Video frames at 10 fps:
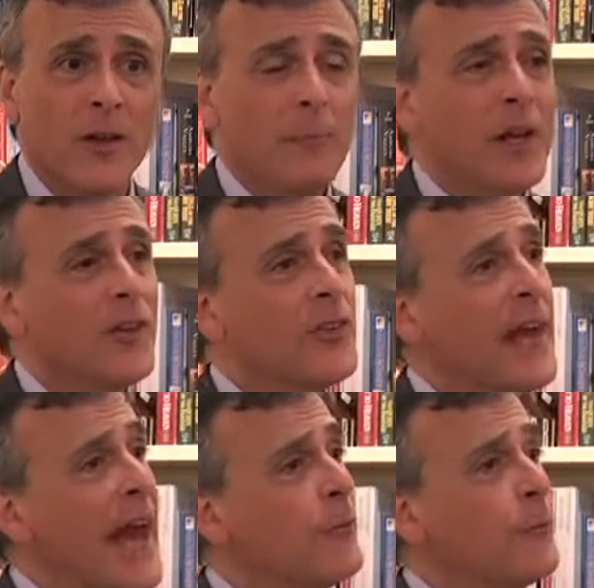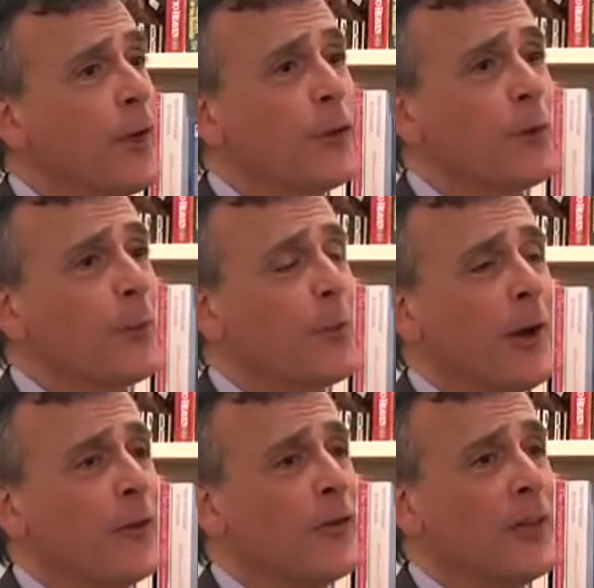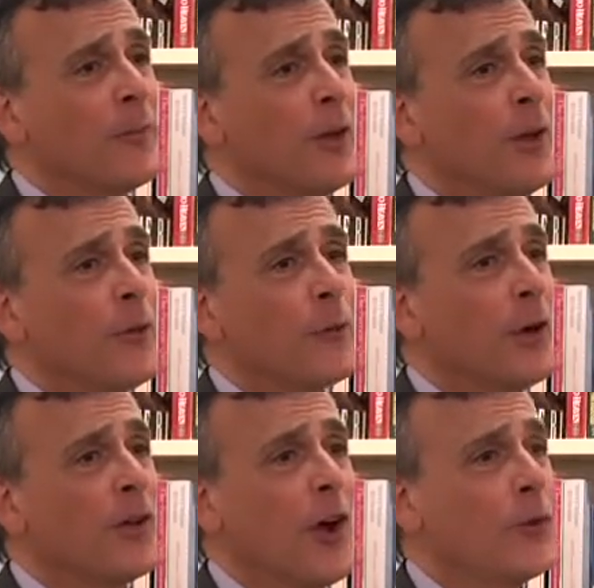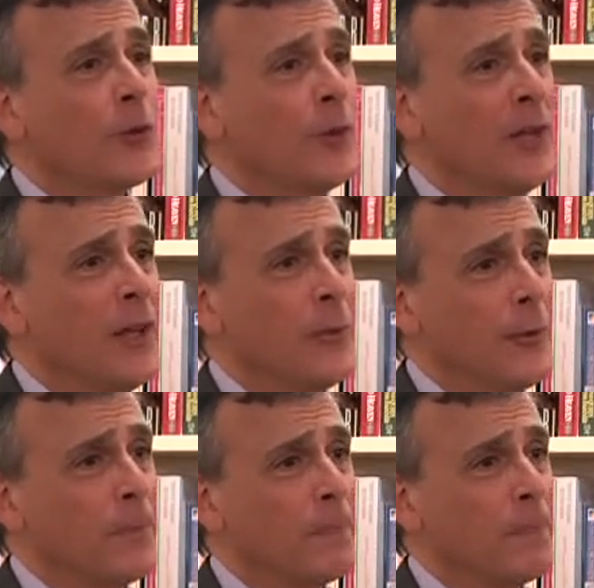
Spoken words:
because it hadn't failed to prepare Tim for adulthood either.